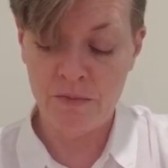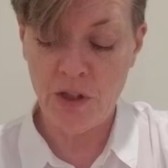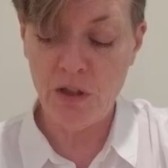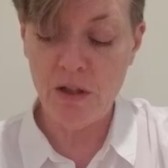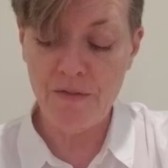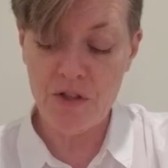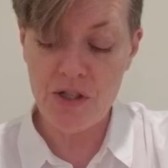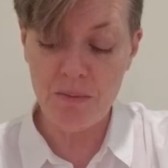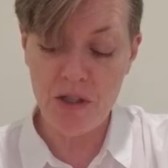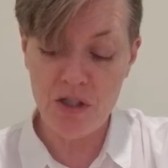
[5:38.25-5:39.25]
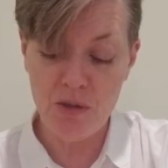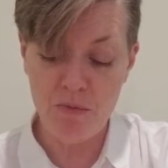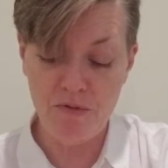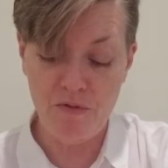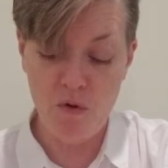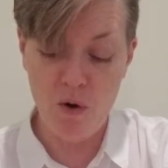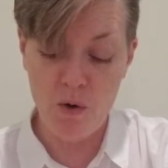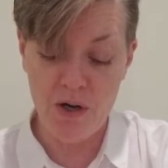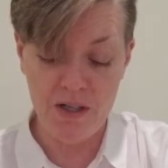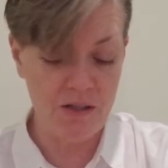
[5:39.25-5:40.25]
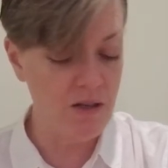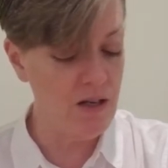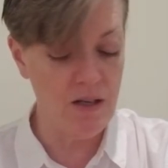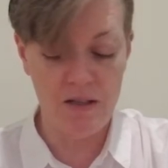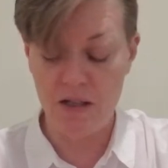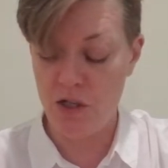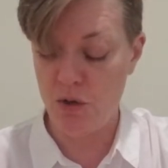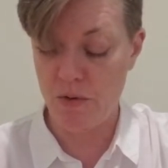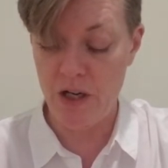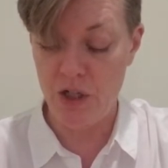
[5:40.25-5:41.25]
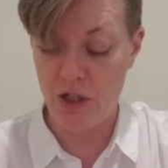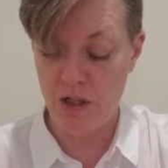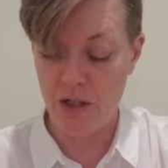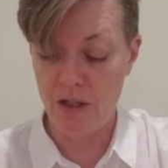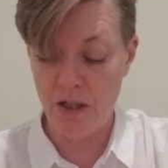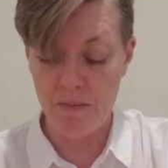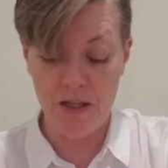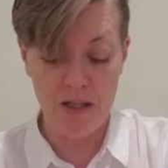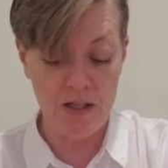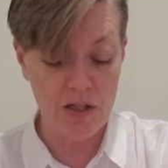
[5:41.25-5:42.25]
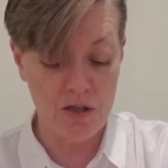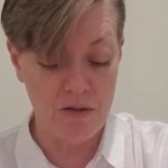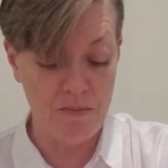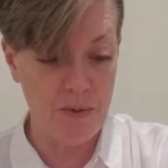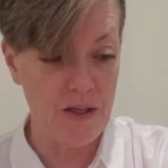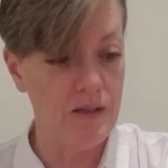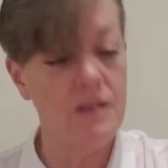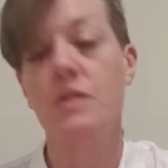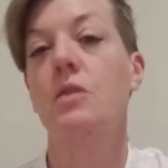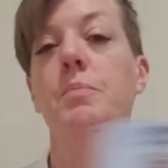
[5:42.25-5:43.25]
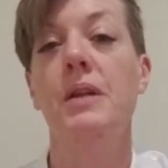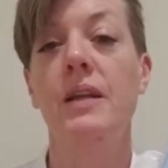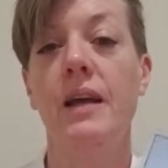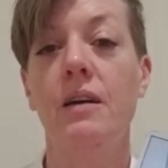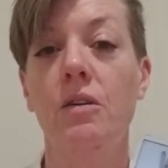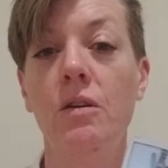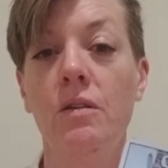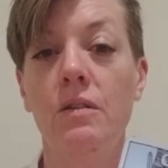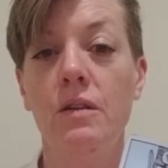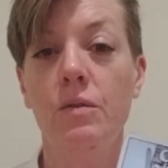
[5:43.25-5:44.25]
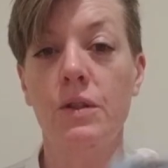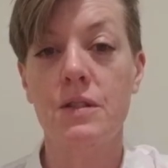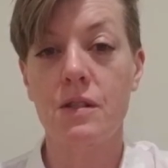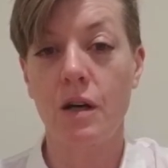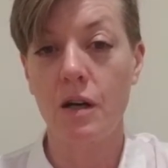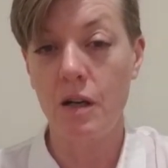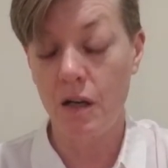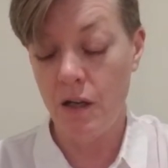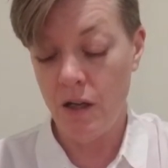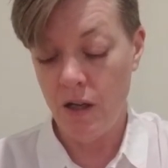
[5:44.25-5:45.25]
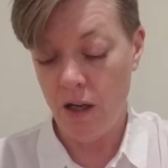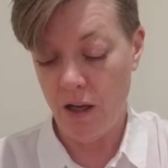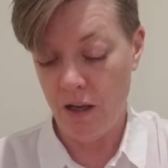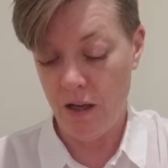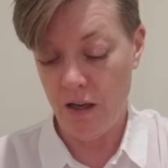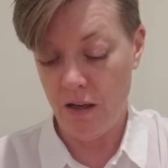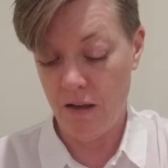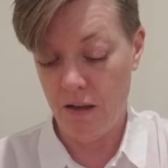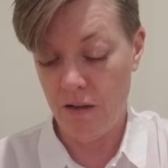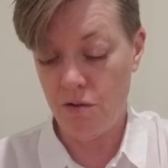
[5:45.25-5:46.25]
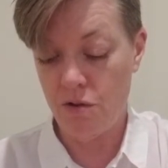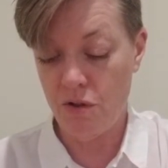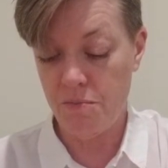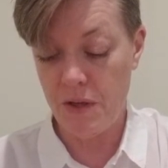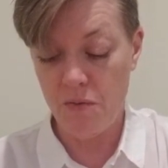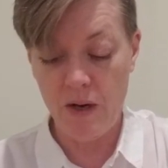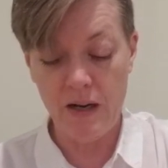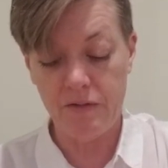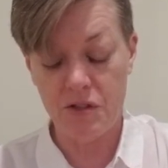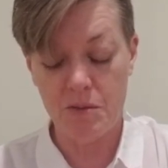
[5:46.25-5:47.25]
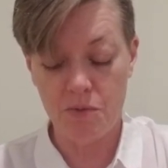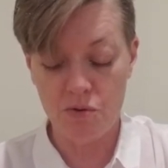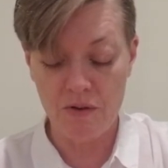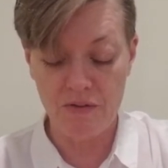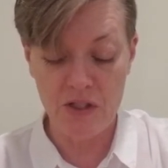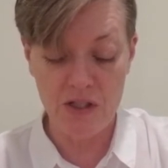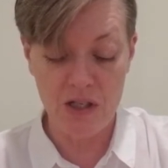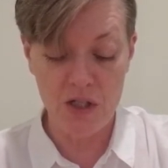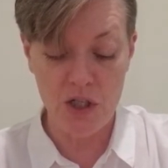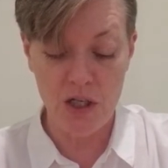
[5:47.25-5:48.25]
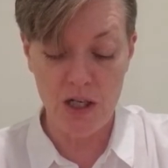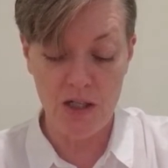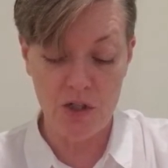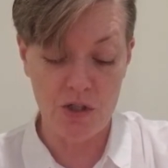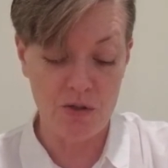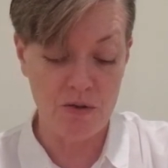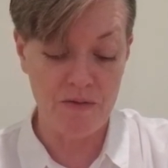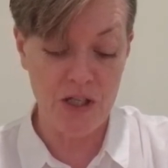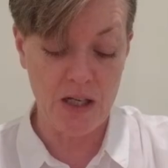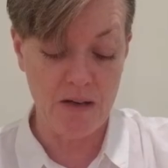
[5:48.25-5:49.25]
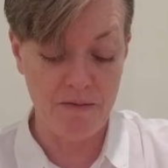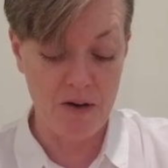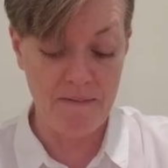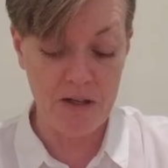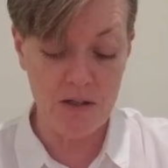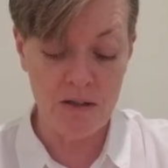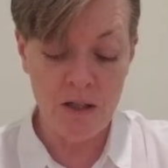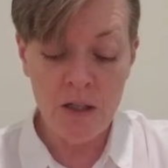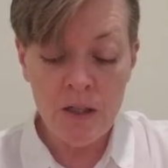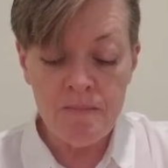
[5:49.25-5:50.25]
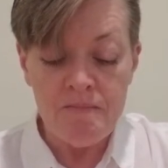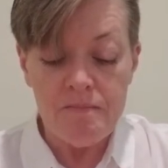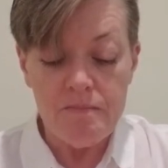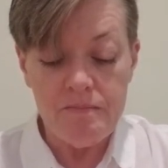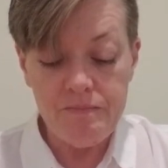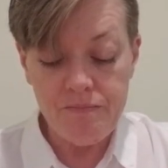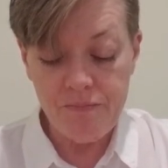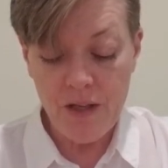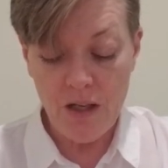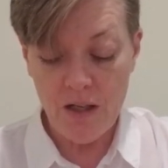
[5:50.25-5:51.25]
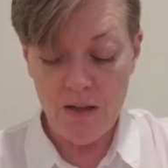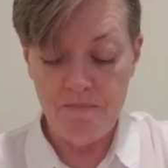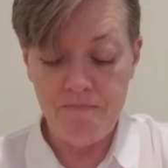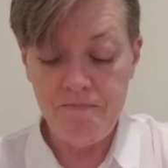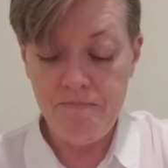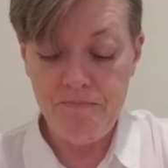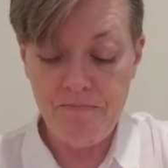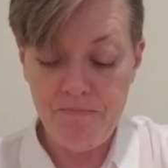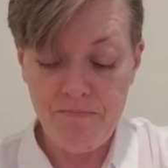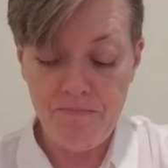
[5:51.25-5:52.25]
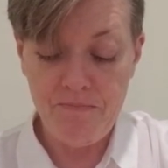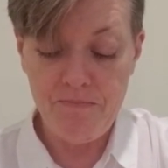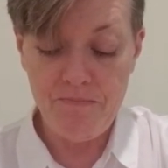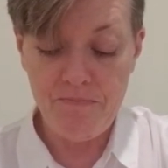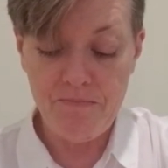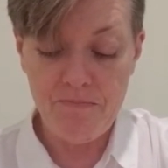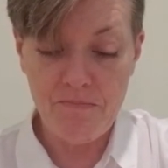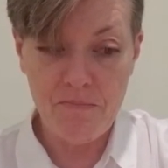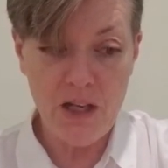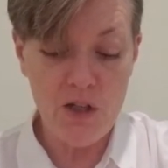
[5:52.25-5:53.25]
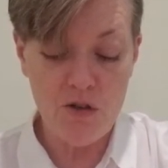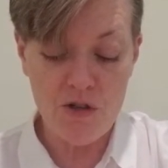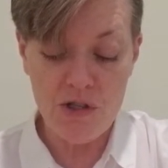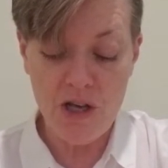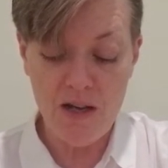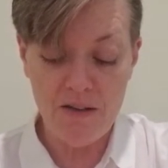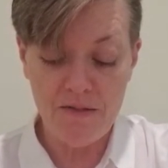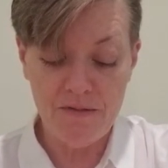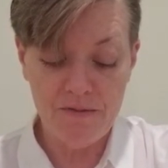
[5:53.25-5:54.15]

You're looking for something to move forward in a situation. I mean, this could be legal with this card. You could be waiting for some sort of decision and it's just sort of taking forever. And you're just kind of